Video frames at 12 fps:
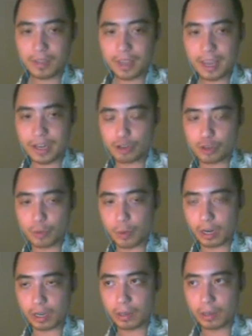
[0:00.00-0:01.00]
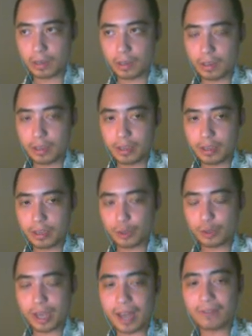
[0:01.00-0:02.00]
And it should work.
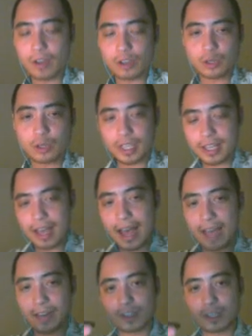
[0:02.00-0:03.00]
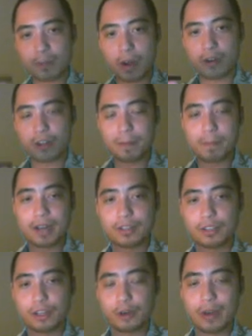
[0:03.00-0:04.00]
You'll kind of also see the height of Spyro compared
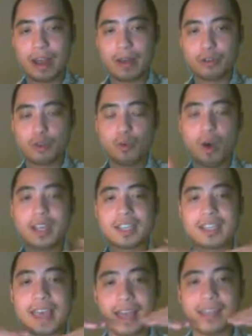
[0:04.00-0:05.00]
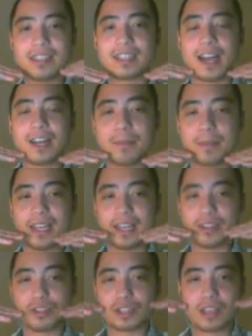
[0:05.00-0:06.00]
to the ground. You want his head to kind of be
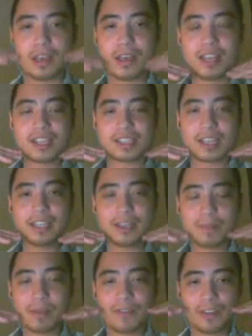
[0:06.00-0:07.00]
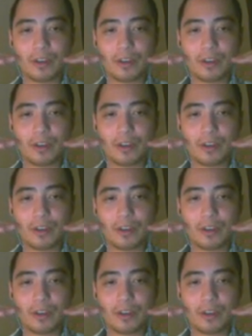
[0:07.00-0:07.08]
like just slightly above the